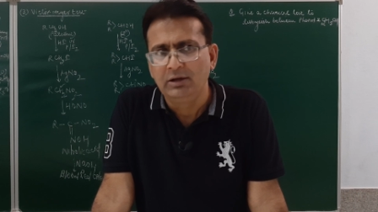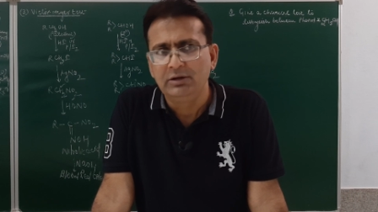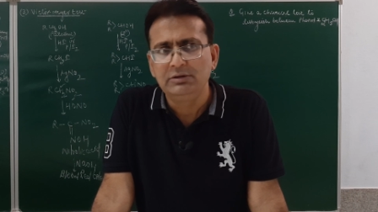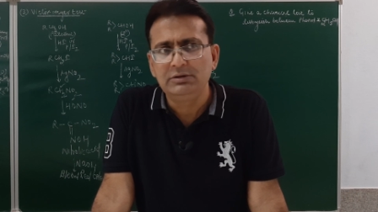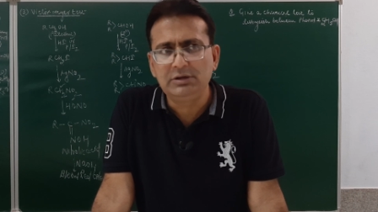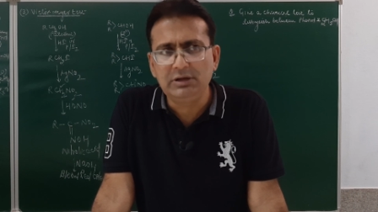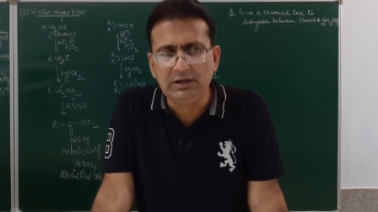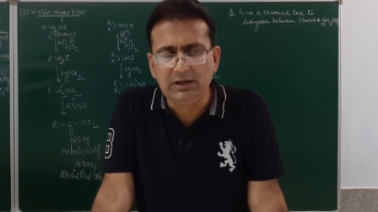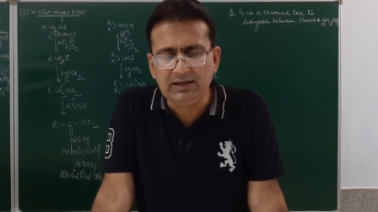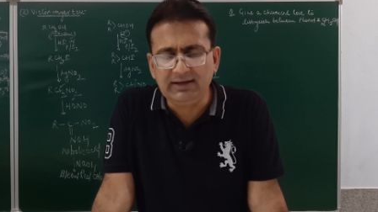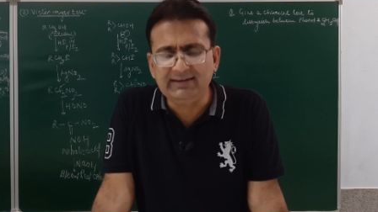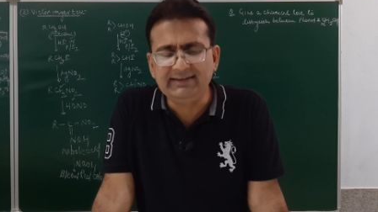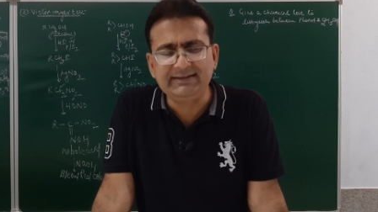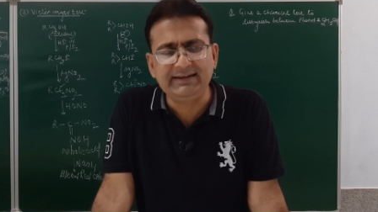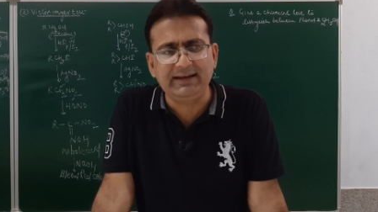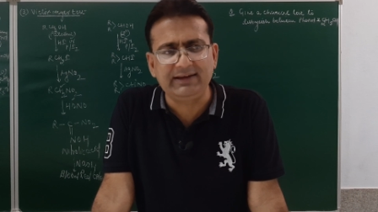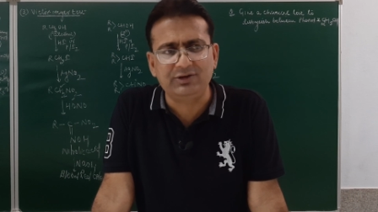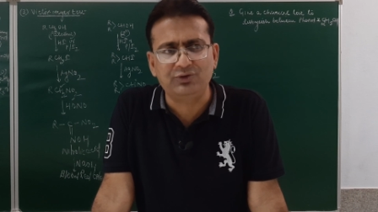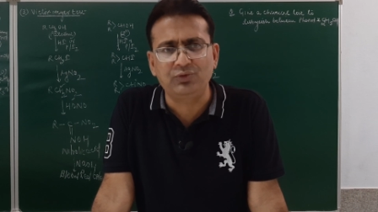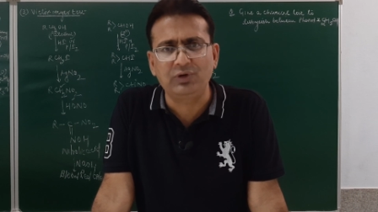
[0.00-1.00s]
These
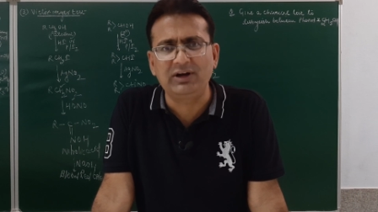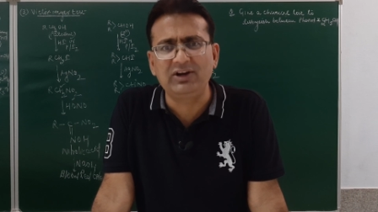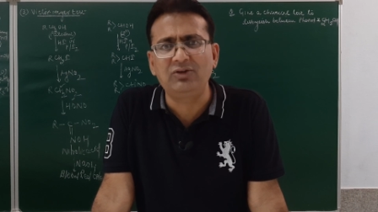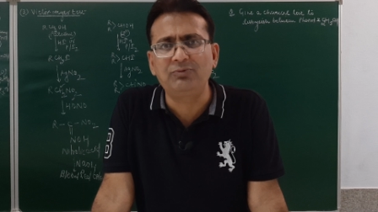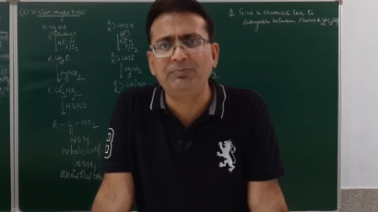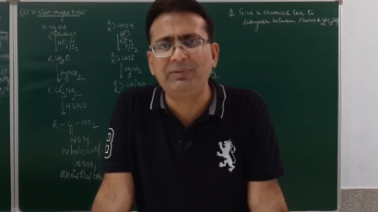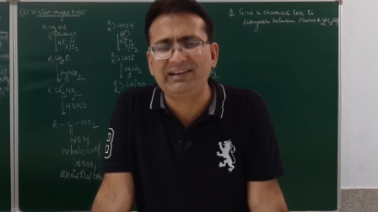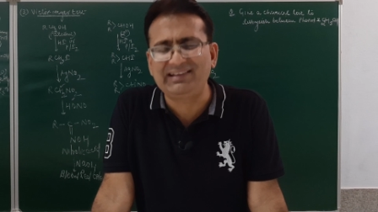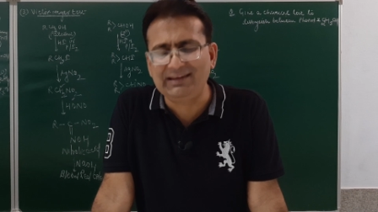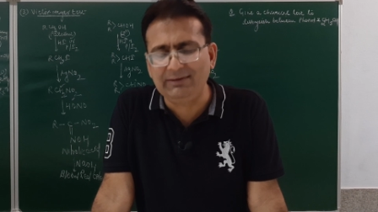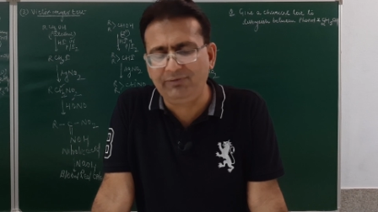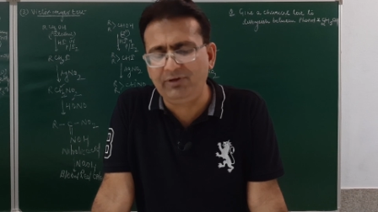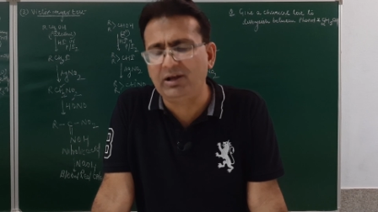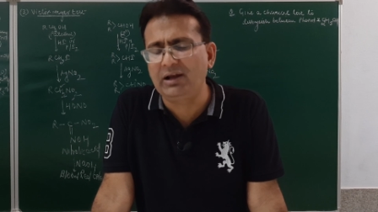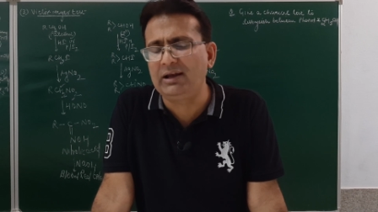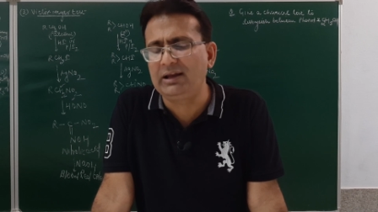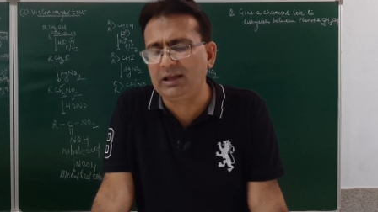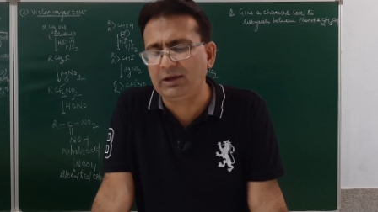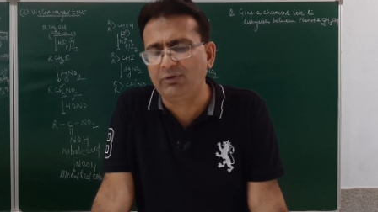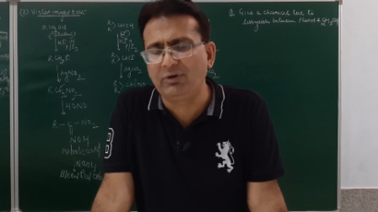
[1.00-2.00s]
tests were
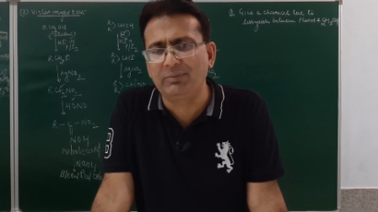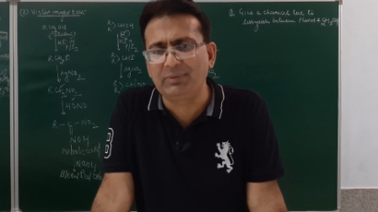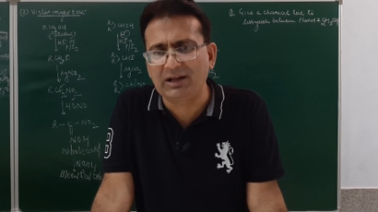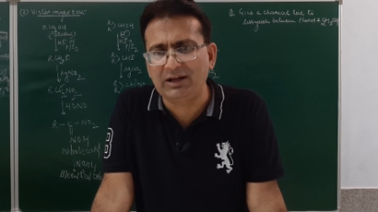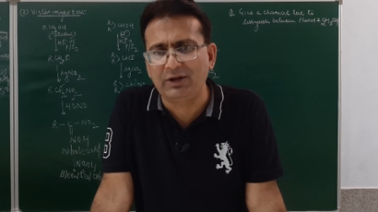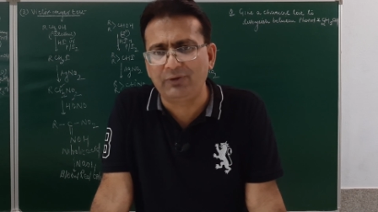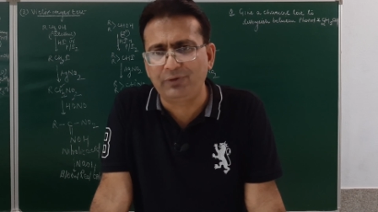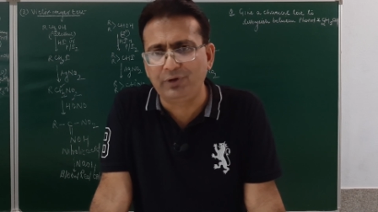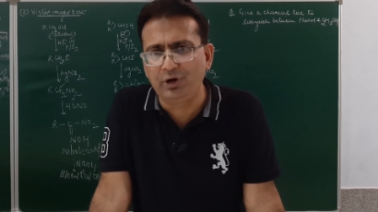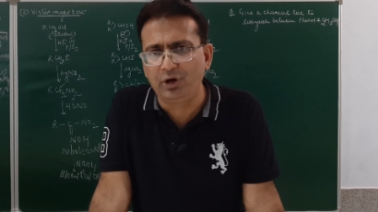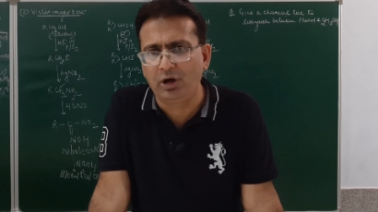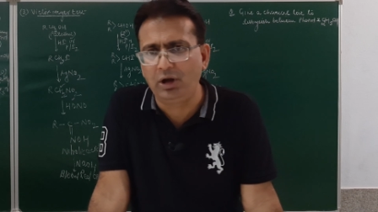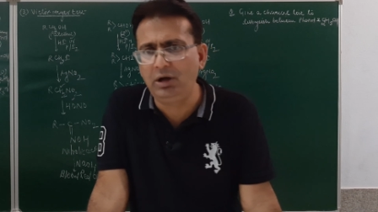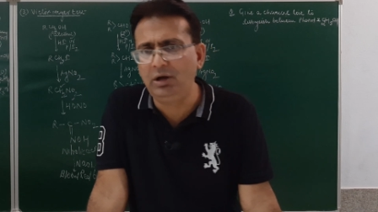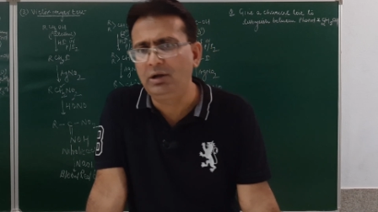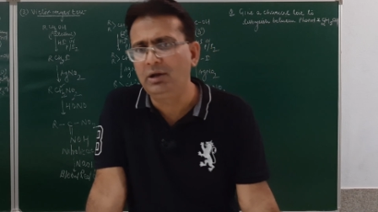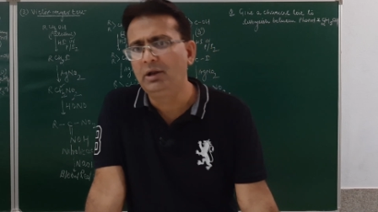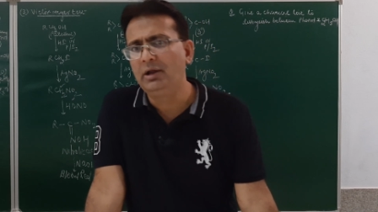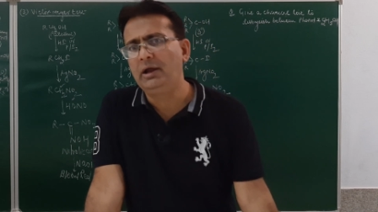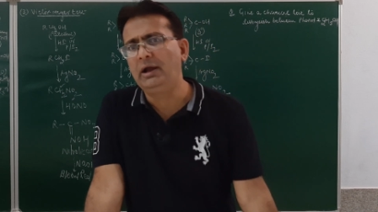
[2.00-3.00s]
specifically given by the
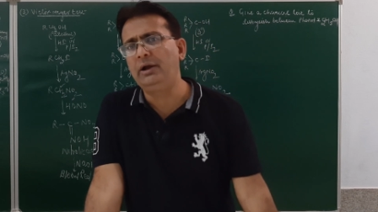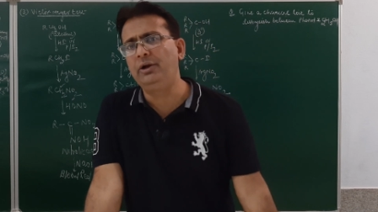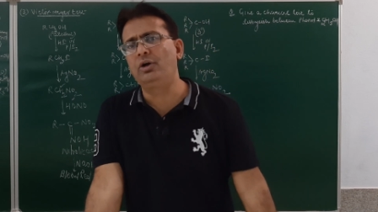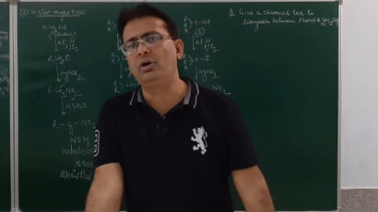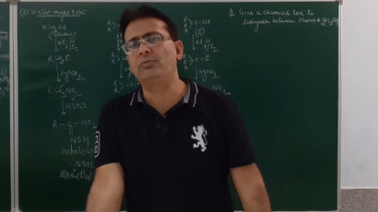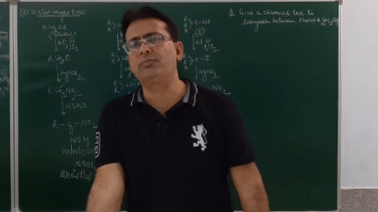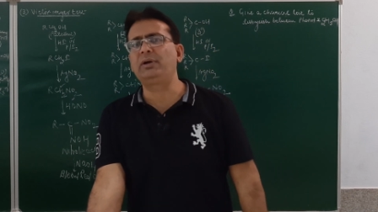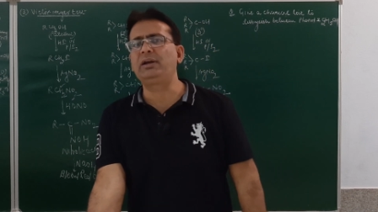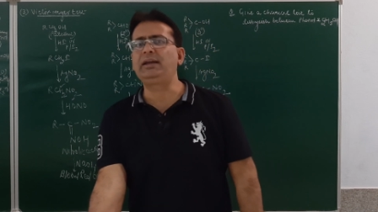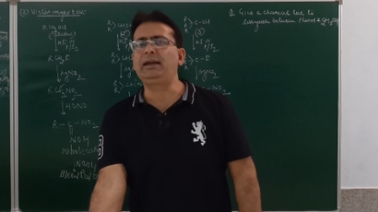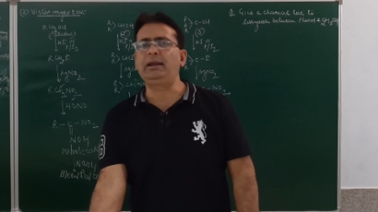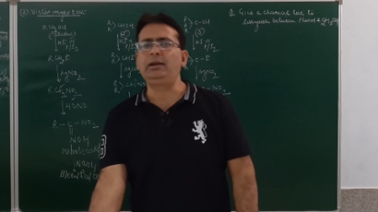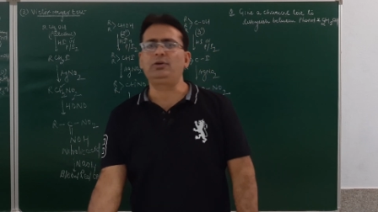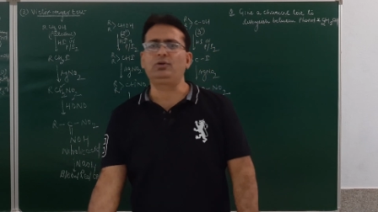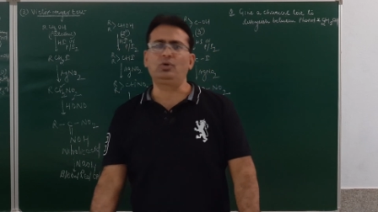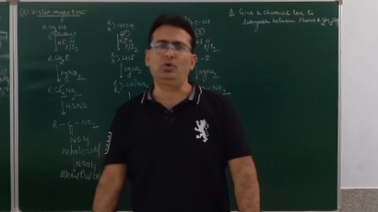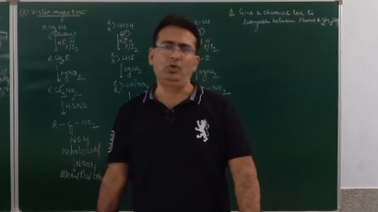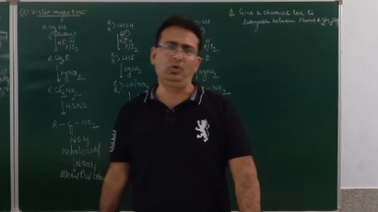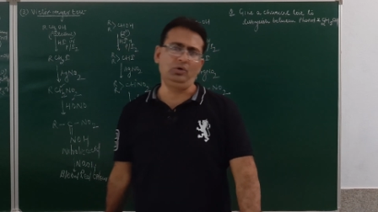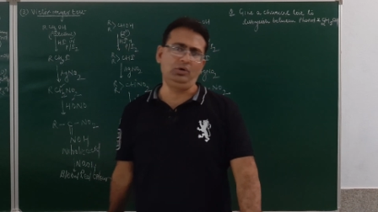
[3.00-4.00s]
phenol and not by
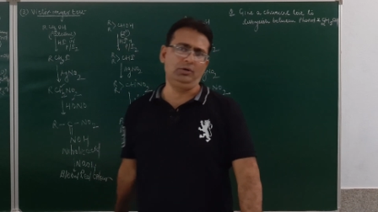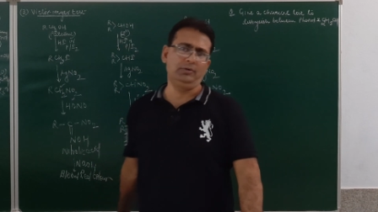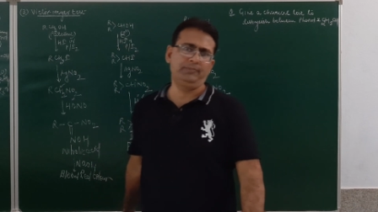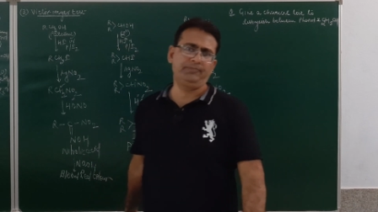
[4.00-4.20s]
alcohol.